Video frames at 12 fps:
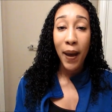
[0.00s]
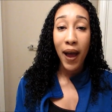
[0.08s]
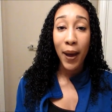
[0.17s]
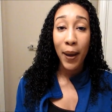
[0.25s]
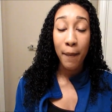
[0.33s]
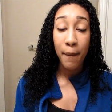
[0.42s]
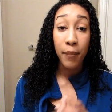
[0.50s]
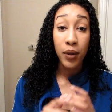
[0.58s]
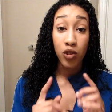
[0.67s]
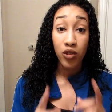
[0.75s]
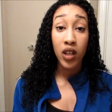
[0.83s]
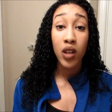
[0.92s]

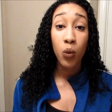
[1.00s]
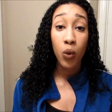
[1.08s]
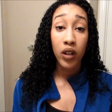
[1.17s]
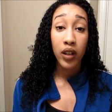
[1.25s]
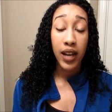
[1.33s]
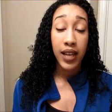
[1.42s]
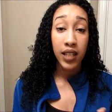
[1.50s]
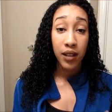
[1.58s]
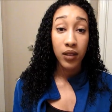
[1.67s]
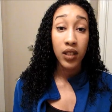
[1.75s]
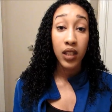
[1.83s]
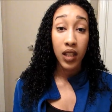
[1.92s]
But drinking water, I
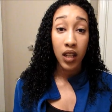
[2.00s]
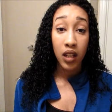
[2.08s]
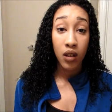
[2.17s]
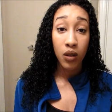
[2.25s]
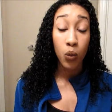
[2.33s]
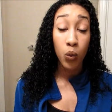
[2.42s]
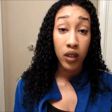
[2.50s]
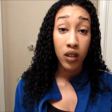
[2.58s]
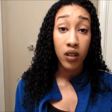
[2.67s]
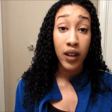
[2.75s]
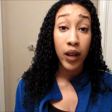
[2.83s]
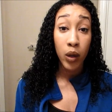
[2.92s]
definitely think
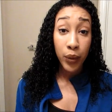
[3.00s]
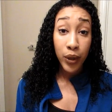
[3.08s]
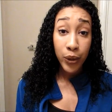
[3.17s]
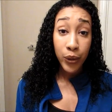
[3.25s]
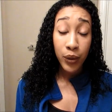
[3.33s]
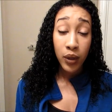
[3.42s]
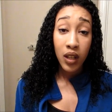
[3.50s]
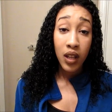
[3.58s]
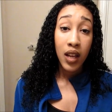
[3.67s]
will help you.